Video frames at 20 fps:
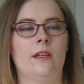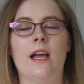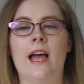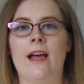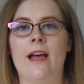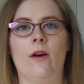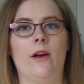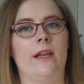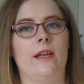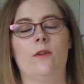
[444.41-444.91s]

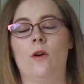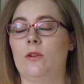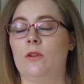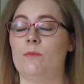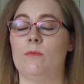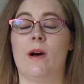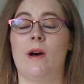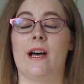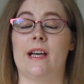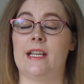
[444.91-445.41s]
and all
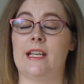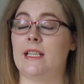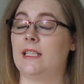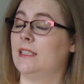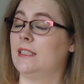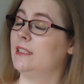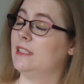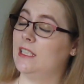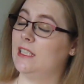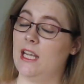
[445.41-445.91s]
my
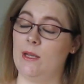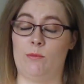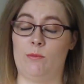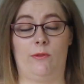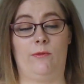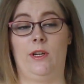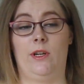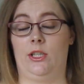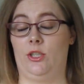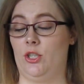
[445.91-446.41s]

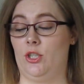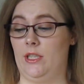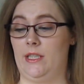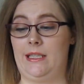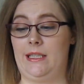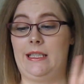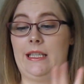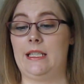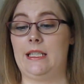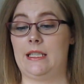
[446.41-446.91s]

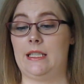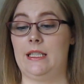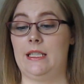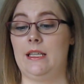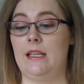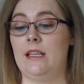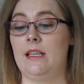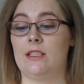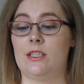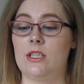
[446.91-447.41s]
imperfections. It's,
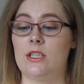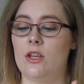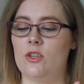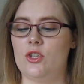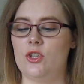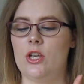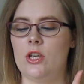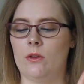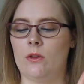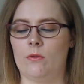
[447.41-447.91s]
it's
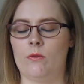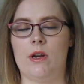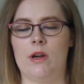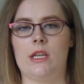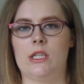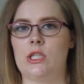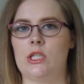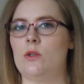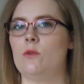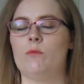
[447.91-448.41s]
such a
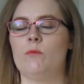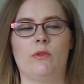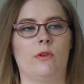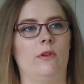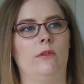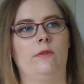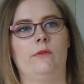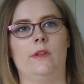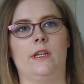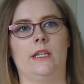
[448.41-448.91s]
great tune,
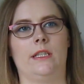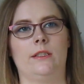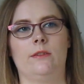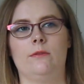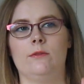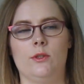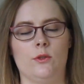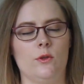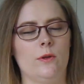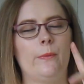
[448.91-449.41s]
perfect.
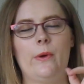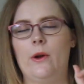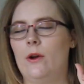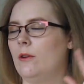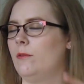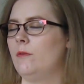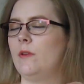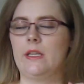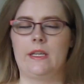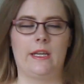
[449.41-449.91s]
You're
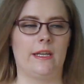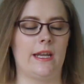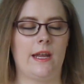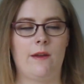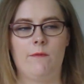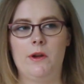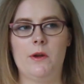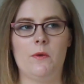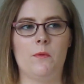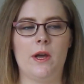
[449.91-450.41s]
perfect in
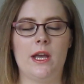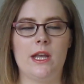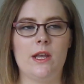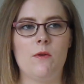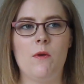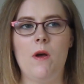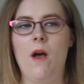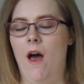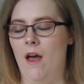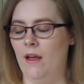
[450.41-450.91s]
every way
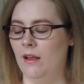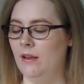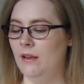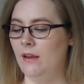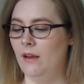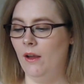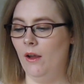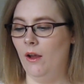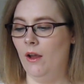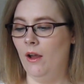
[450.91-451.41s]
you are.
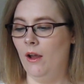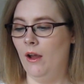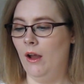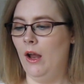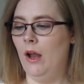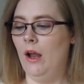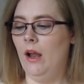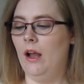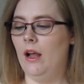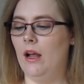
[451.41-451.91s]

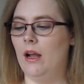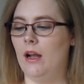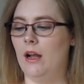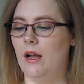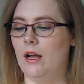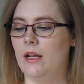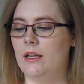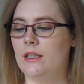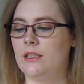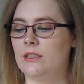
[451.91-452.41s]

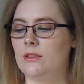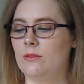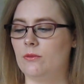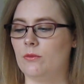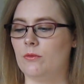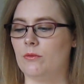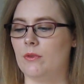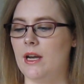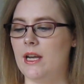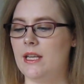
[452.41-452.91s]
Ah,
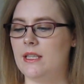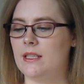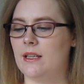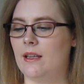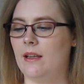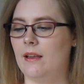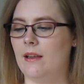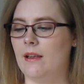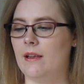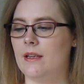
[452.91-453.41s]
great.
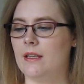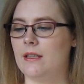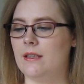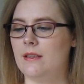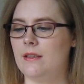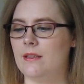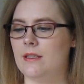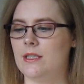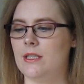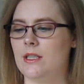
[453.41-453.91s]
Uh,
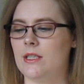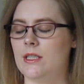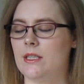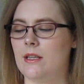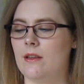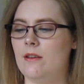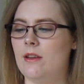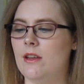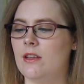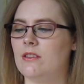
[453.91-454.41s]
it's just
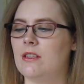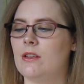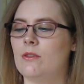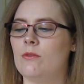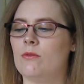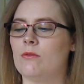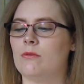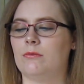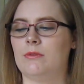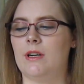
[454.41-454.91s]
a, it's a
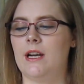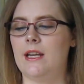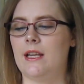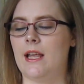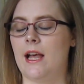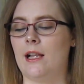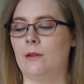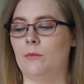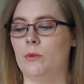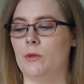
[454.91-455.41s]
great
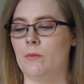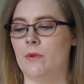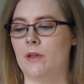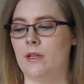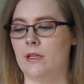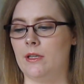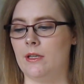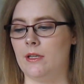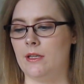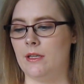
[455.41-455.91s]
album.
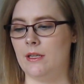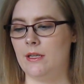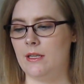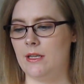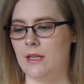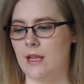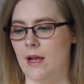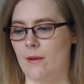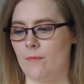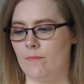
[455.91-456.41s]
Uh,
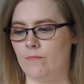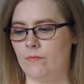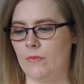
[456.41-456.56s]
yeah.